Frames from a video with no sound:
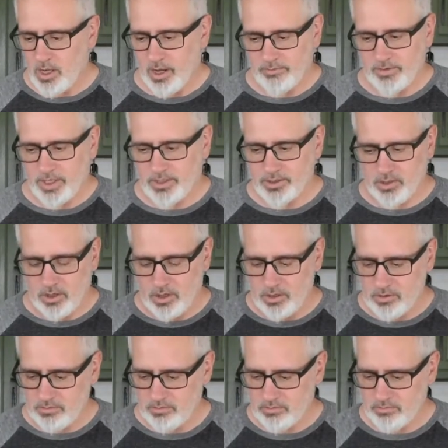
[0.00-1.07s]
I've got a
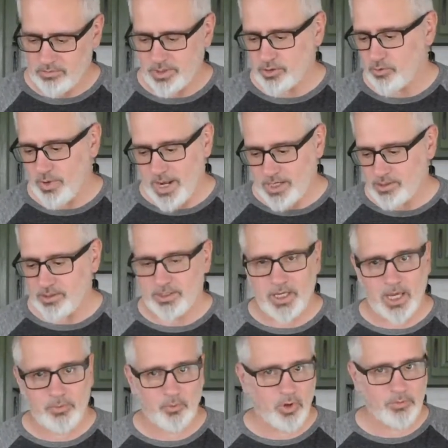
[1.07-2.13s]
tall, this one actually
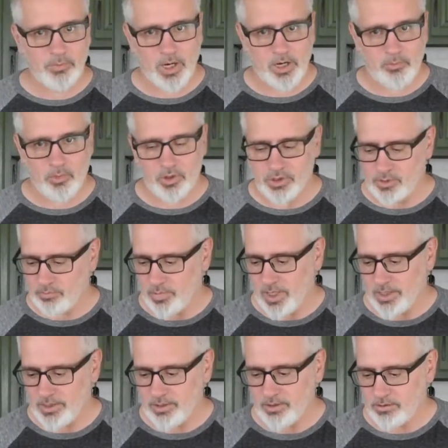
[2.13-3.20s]
came with my immersion
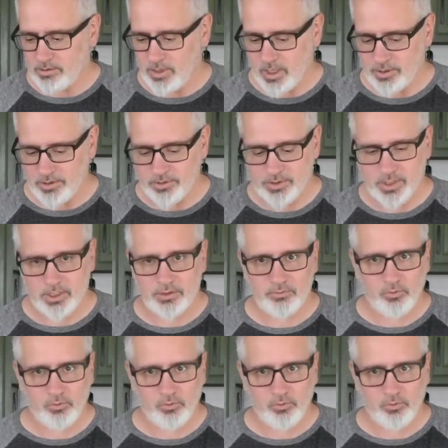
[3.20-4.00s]
blender. I'll use this